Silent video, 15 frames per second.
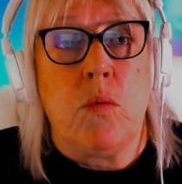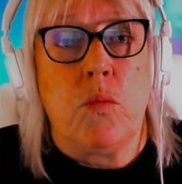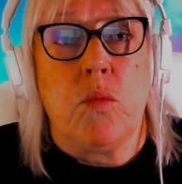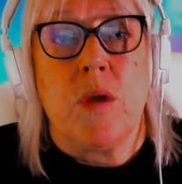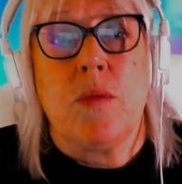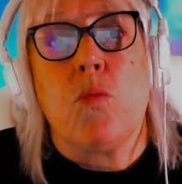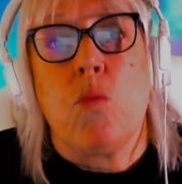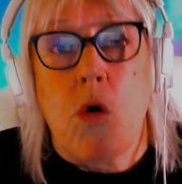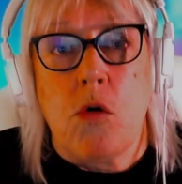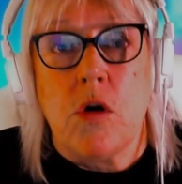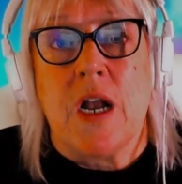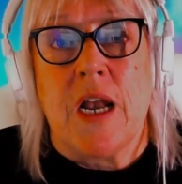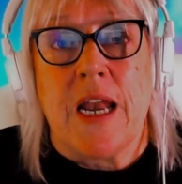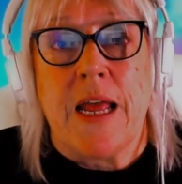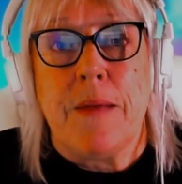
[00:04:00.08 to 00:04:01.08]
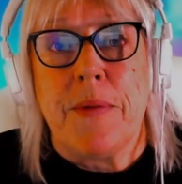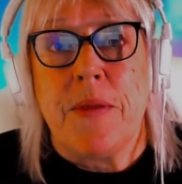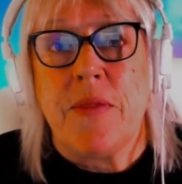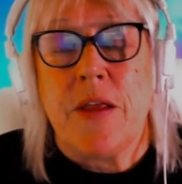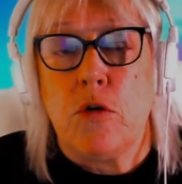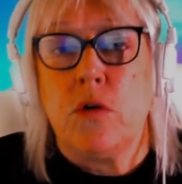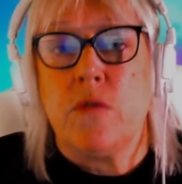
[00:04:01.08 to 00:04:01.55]
with one clip and
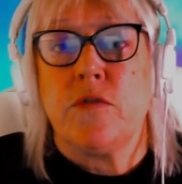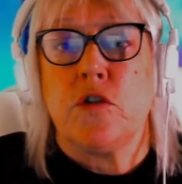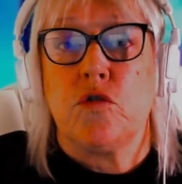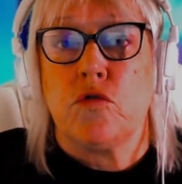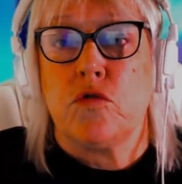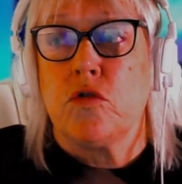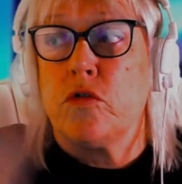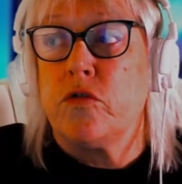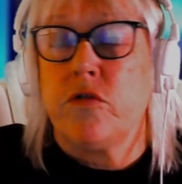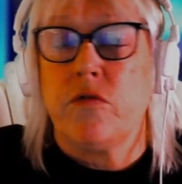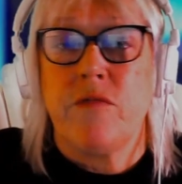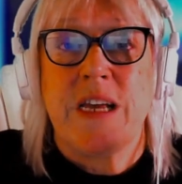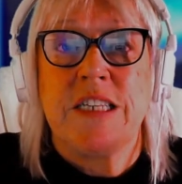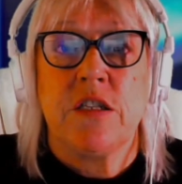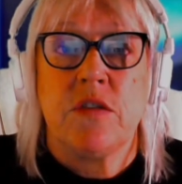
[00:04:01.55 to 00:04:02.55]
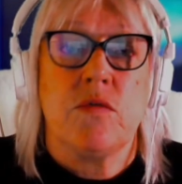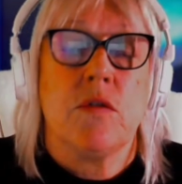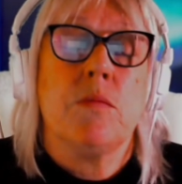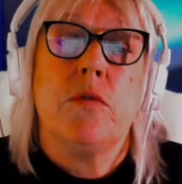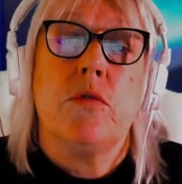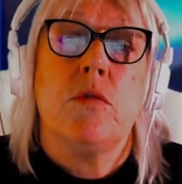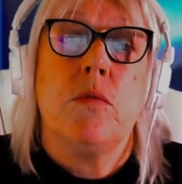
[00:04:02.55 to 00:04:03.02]
then all of a sudden the rest of them
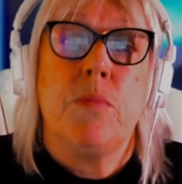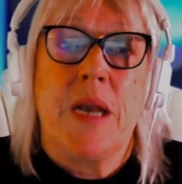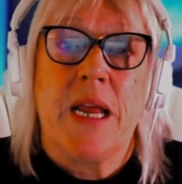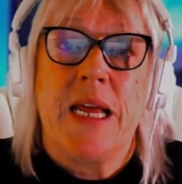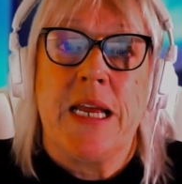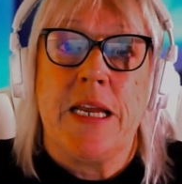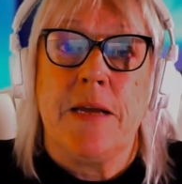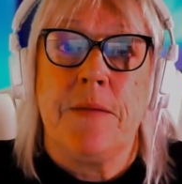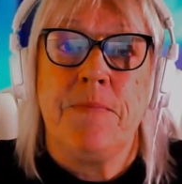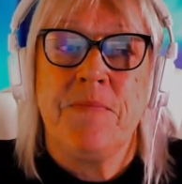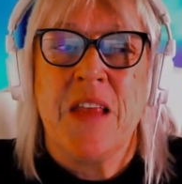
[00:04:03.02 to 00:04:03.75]
are all playing it.